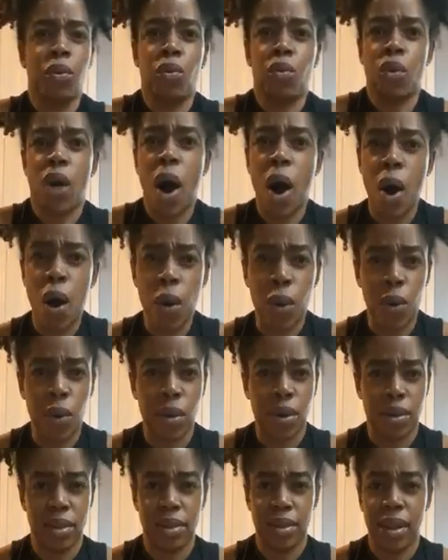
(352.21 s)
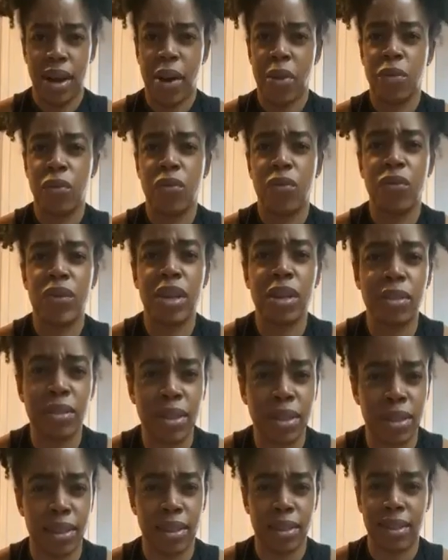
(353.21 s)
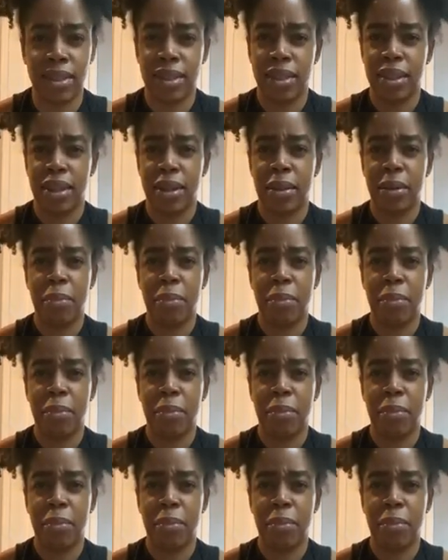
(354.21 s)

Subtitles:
raw, unfiltered